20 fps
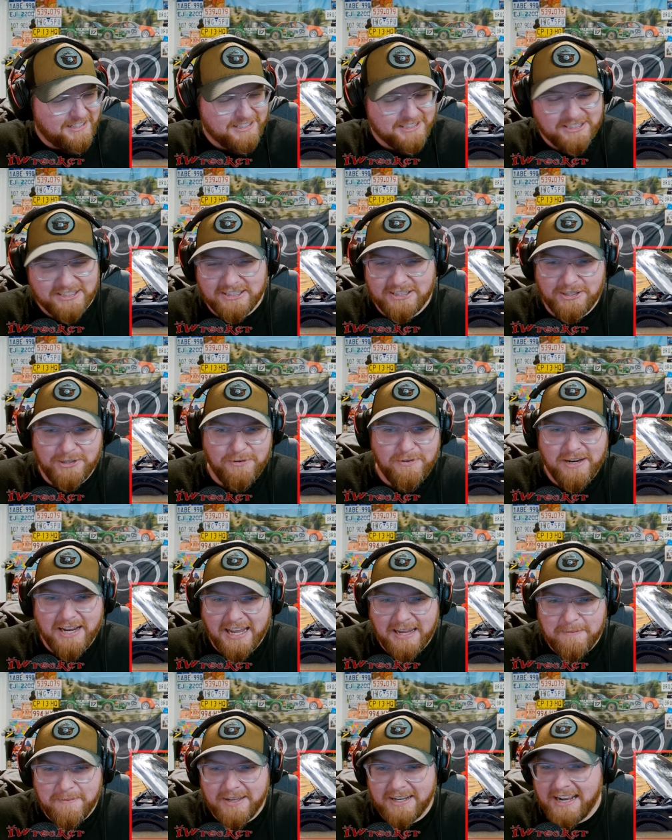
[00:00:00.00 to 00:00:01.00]
just you
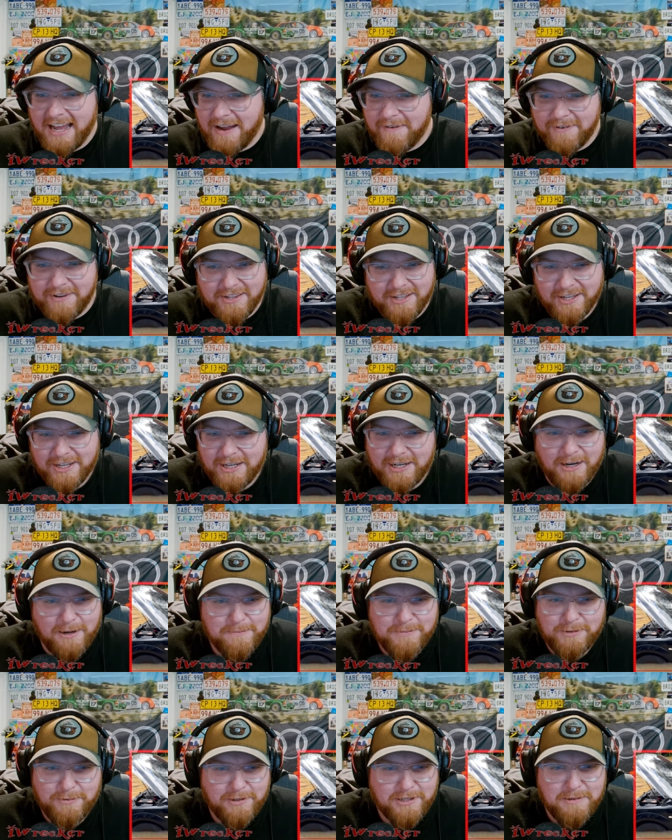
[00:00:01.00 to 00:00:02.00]
name it, everything
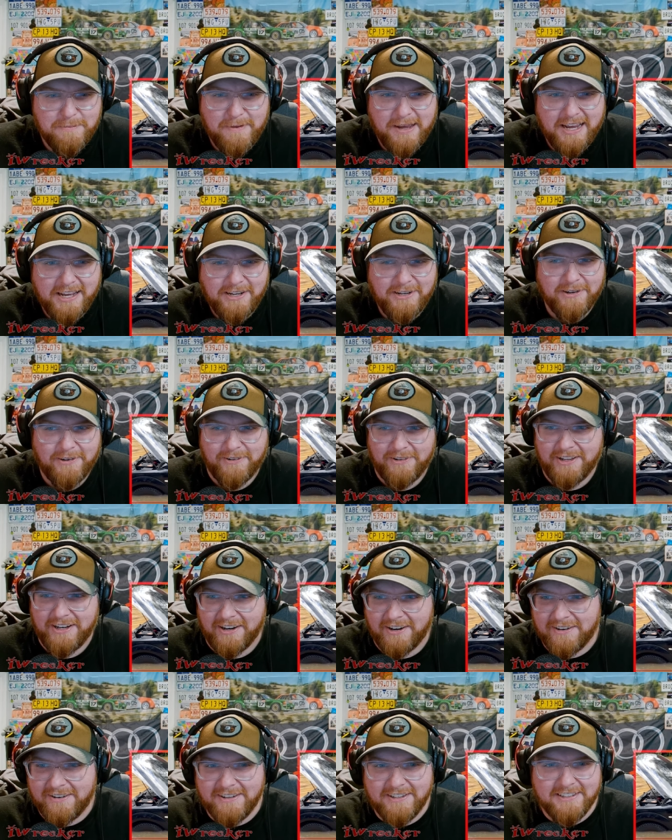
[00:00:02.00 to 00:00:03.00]
comes with a manual
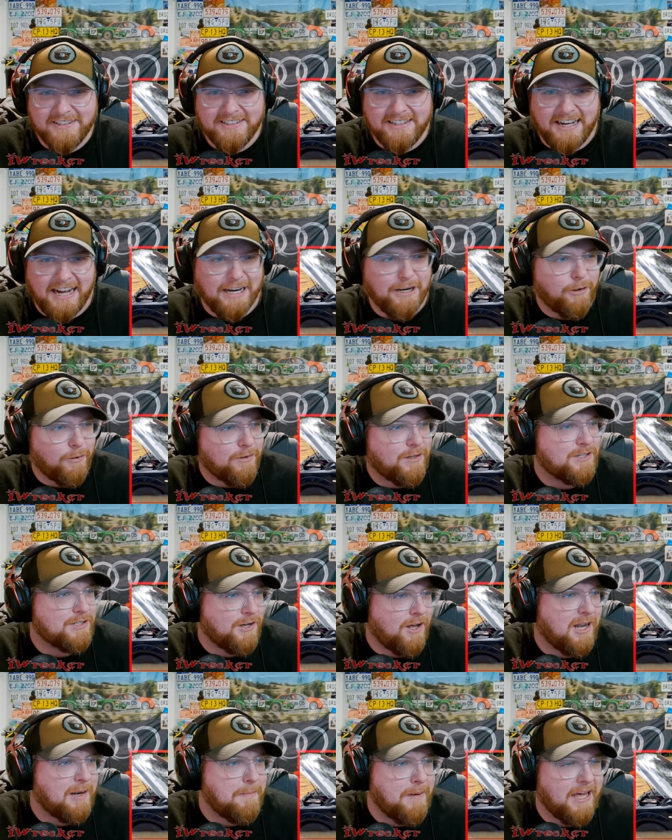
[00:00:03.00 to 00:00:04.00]
there. I know there's
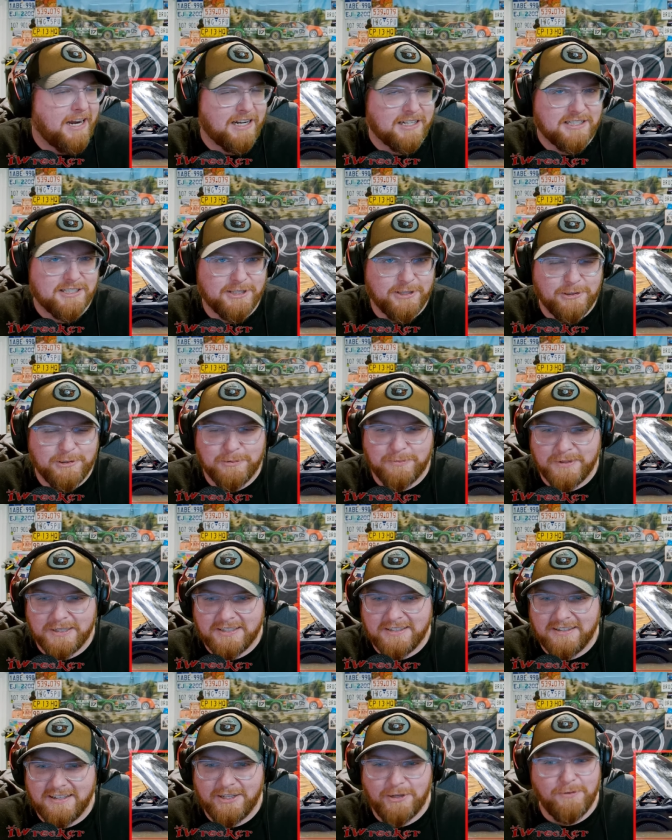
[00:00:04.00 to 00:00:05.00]
automatics too,
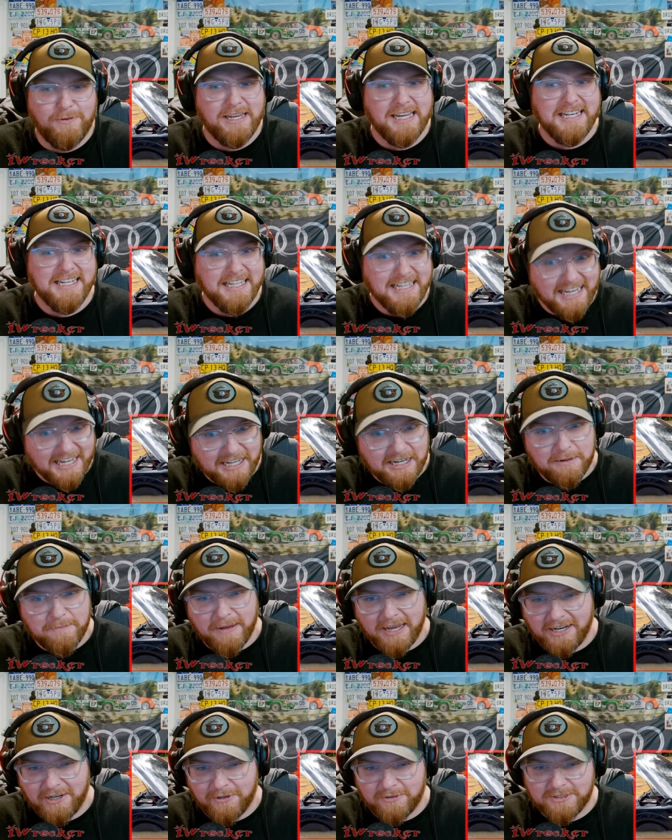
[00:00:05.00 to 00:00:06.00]
but you can get a
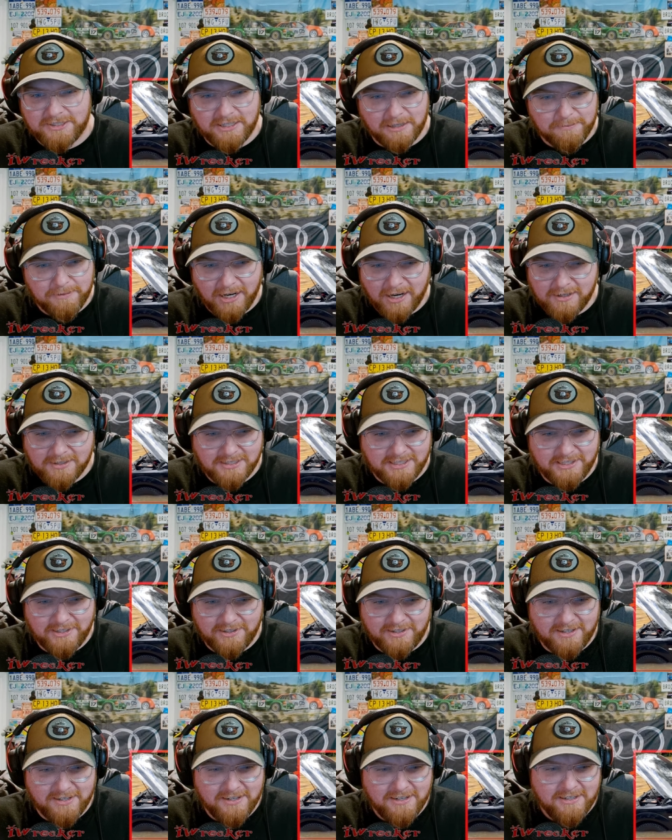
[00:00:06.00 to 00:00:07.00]
manual. Some cars
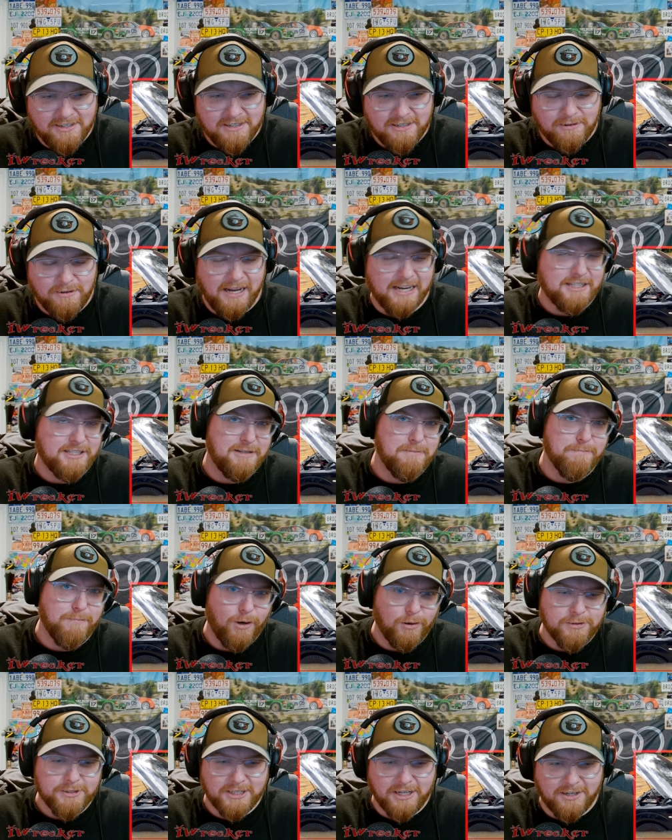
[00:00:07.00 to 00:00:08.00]
here, actually
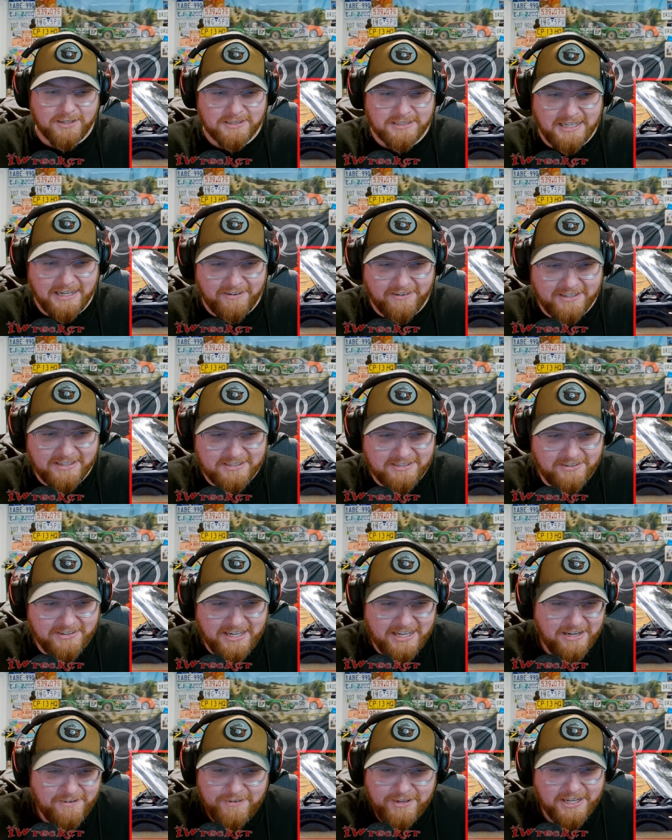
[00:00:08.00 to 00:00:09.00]
most cars nowadays, you
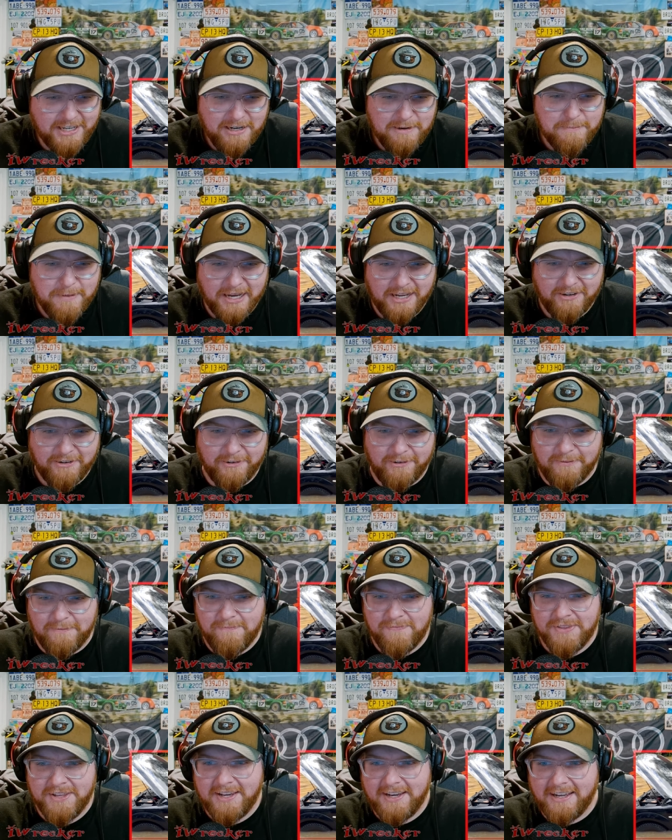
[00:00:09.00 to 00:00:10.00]
can't even get a manual.
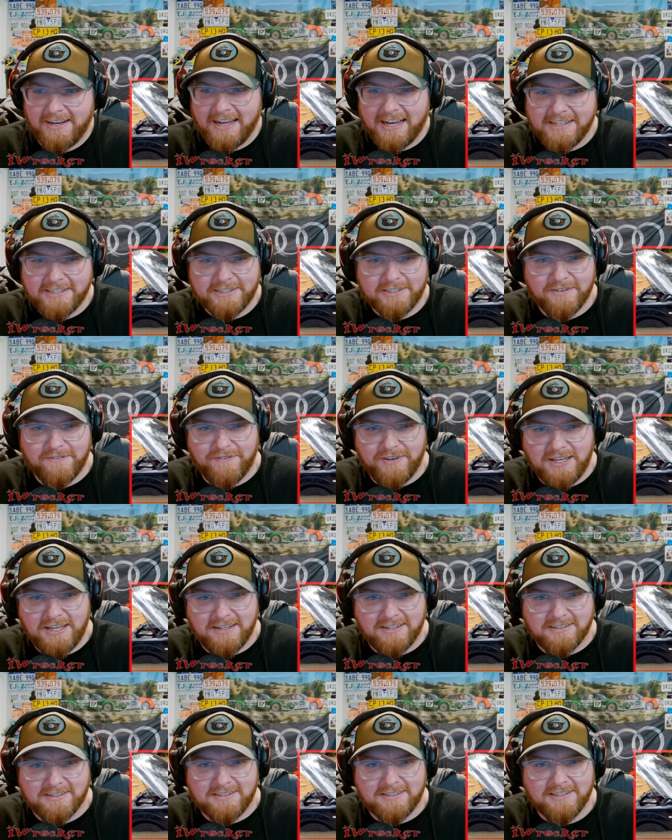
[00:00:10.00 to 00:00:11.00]
And
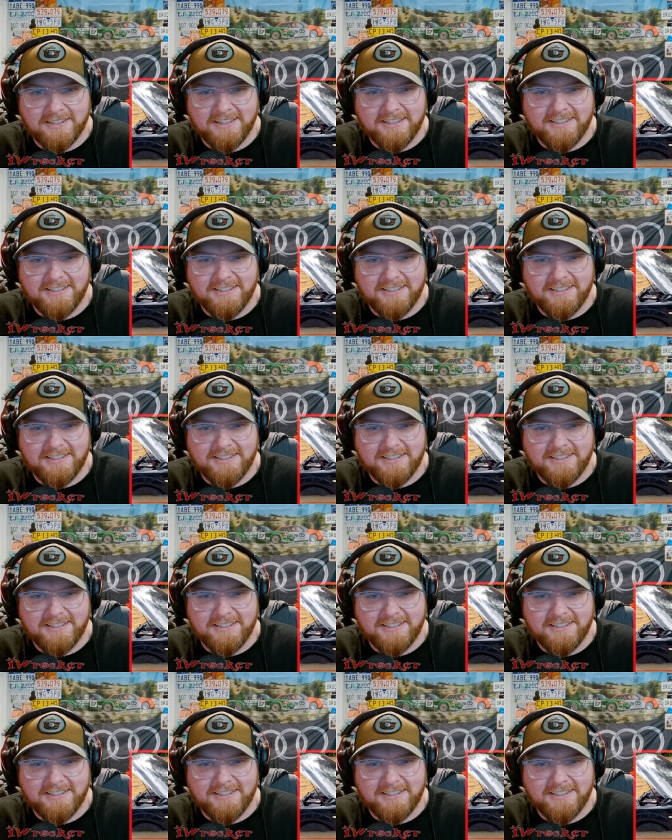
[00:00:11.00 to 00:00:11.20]
SUVs